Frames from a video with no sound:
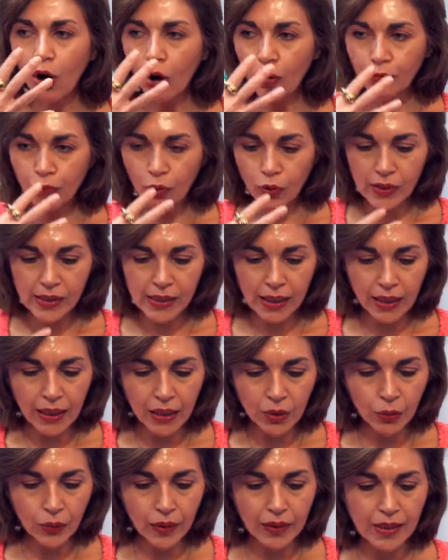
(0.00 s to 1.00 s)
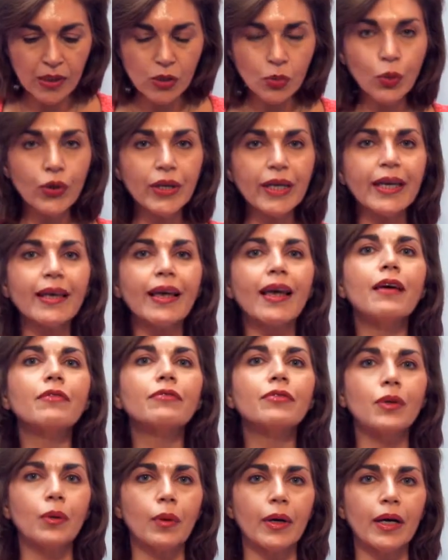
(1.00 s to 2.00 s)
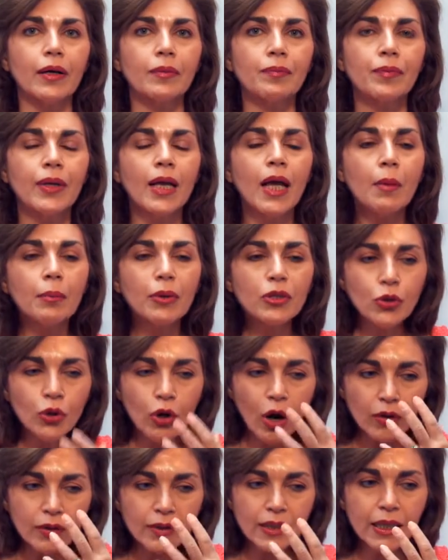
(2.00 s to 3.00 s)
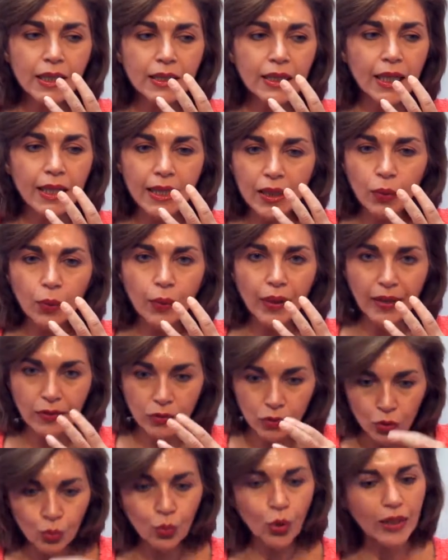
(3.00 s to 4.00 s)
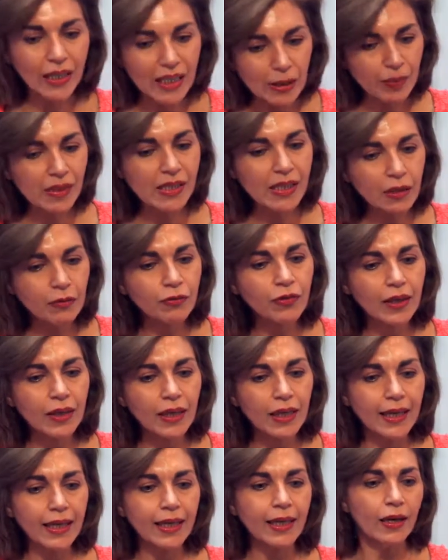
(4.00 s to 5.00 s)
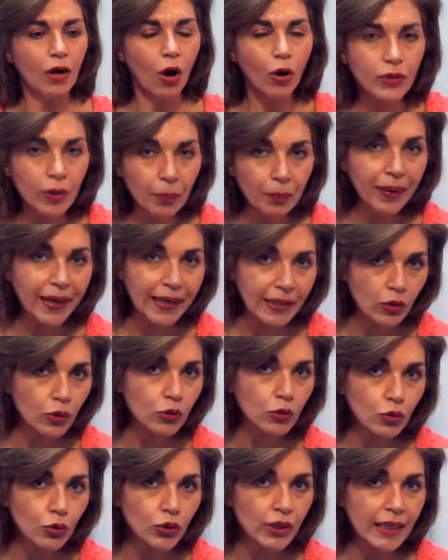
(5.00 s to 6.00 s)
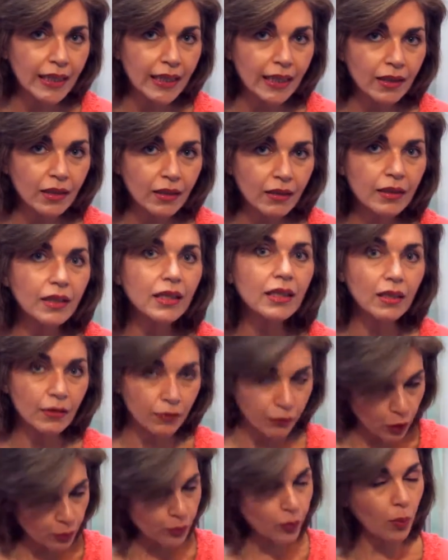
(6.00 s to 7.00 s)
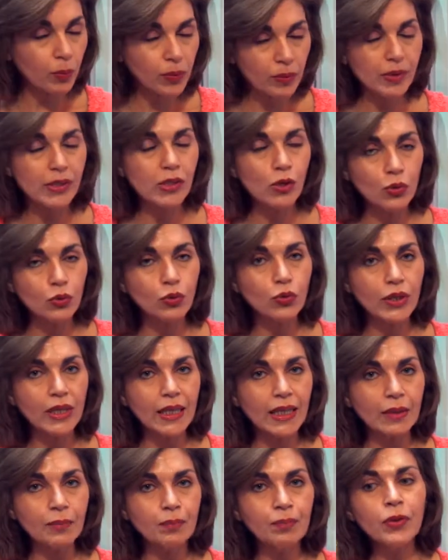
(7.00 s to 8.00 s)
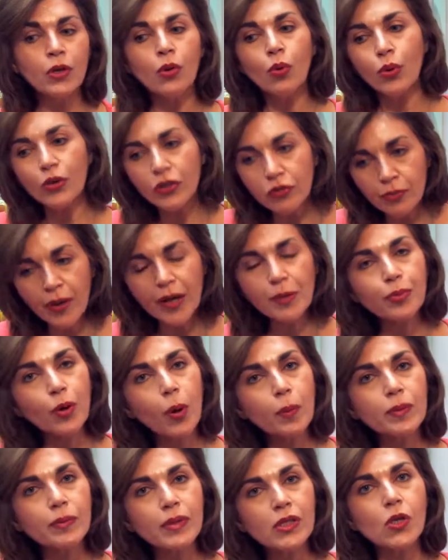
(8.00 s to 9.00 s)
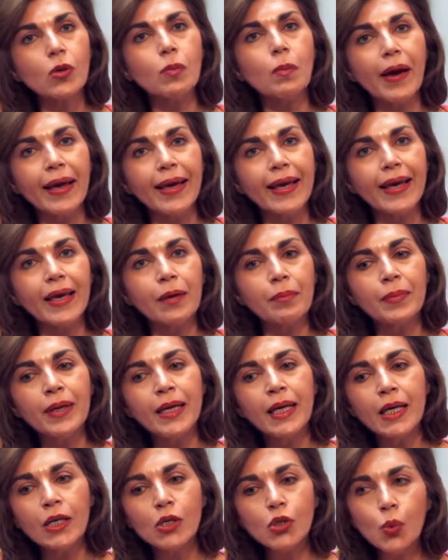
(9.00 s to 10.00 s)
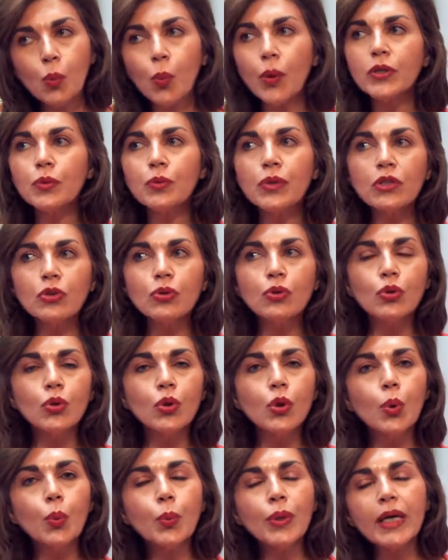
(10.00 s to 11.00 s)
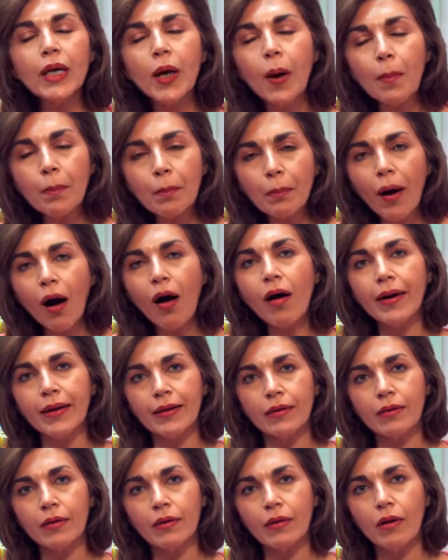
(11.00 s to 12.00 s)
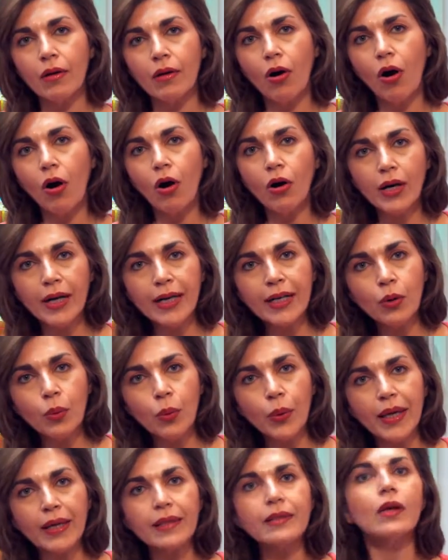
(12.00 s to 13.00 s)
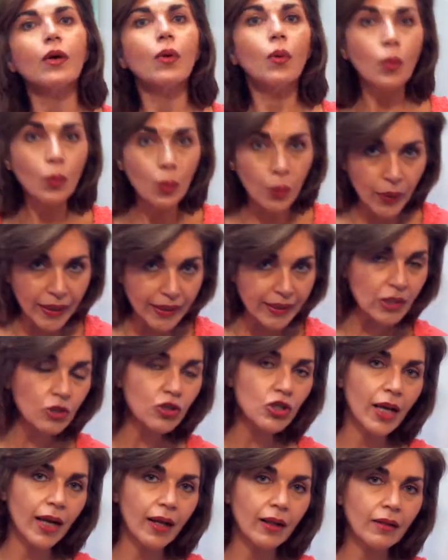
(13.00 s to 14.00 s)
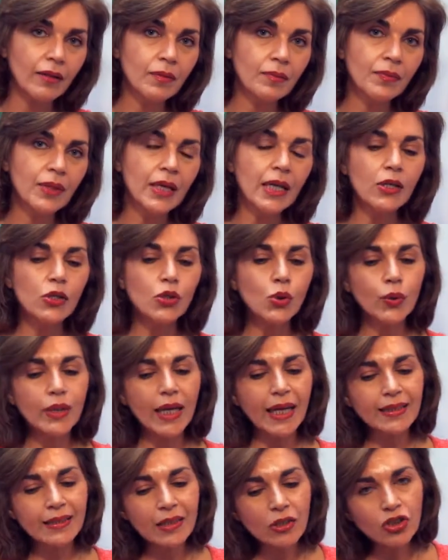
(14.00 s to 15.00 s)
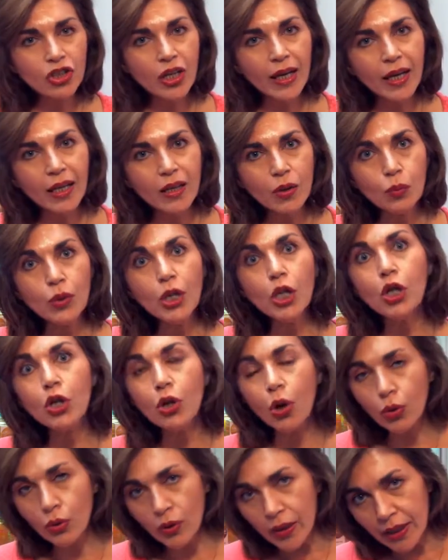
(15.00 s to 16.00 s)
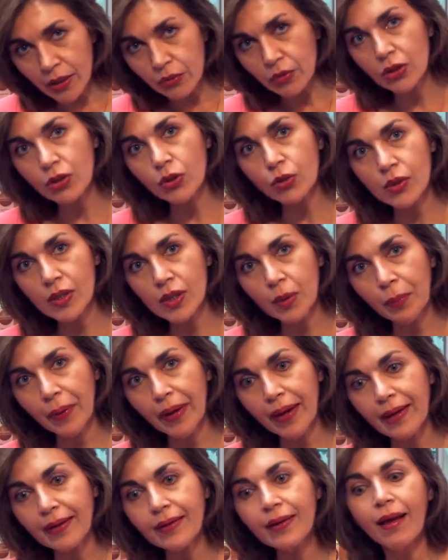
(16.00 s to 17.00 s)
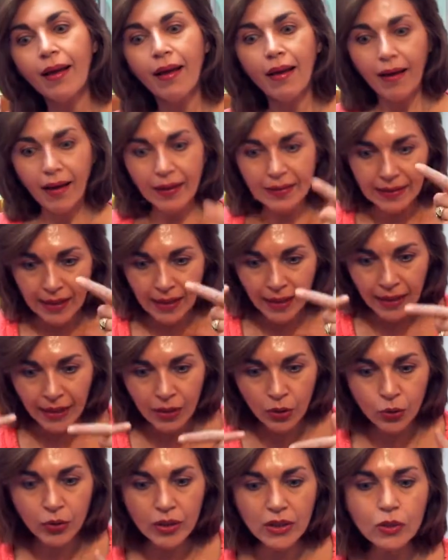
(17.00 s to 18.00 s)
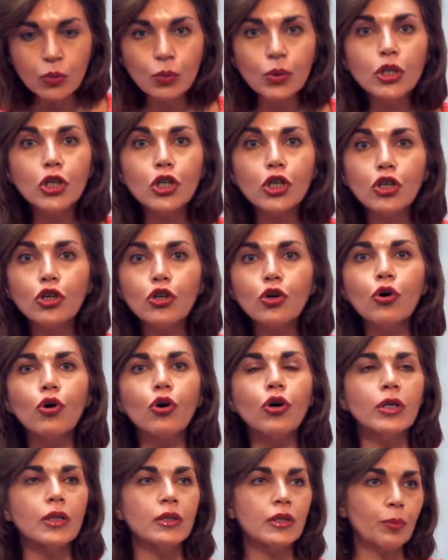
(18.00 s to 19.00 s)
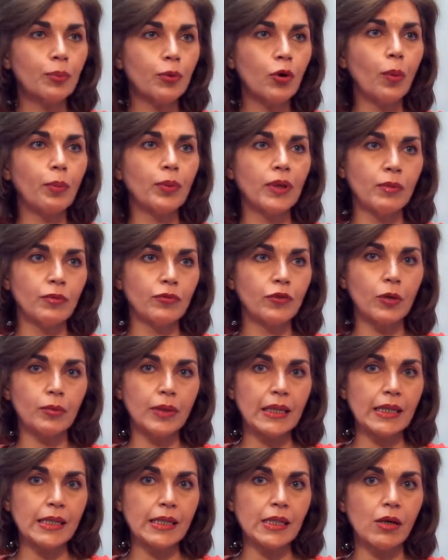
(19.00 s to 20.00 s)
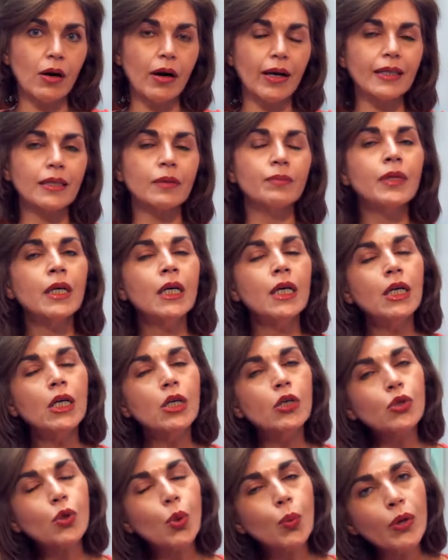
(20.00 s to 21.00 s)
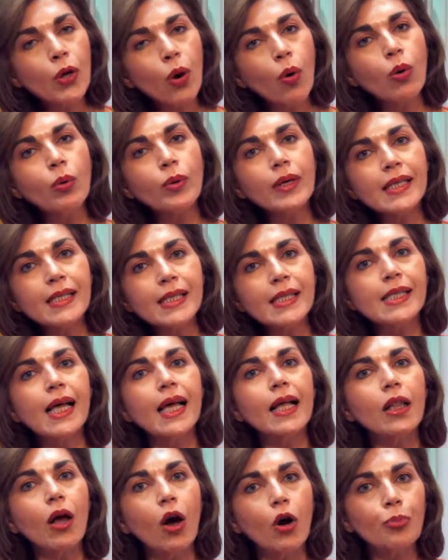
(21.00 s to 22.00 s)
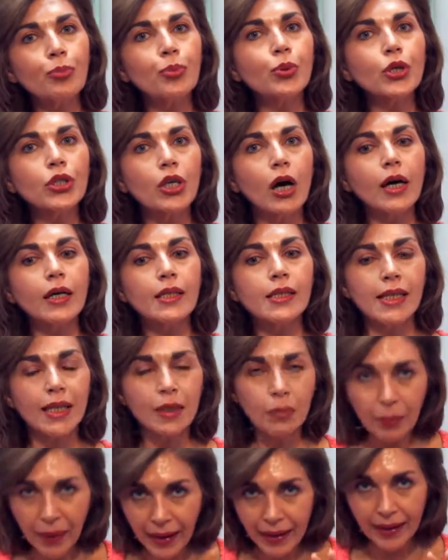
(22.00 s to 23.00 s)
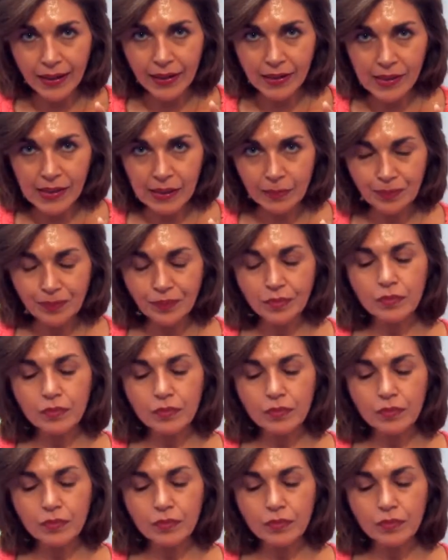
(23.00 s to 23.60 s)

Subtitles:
Of course, the liquid is working everywhere, but you can't tell the liquid to work specifically on the pain on your knee if your problem is on your knee, or if my problem is on my hip. So what we do, we combine our liquid with the gel so that the gel will locally reduce the pain and the liquid will cure the problem from inside. So we always sell our products in pairs.